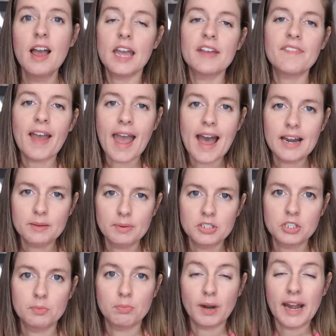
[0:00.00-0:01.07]
If I had a
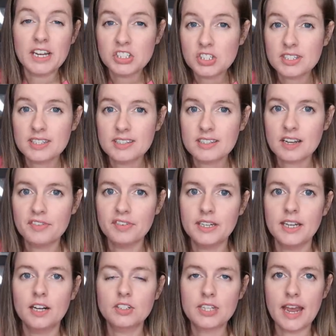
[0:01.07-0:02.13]
bunch of branches and stuff in
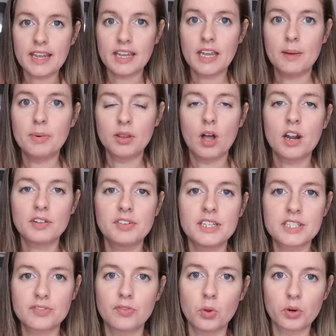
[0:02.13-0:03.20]
here taking up a lot of
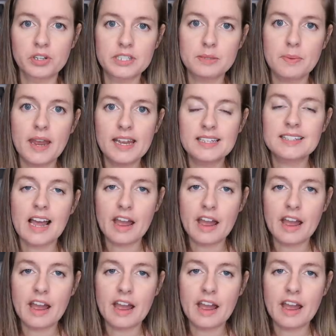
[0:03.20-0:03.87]
his floor space,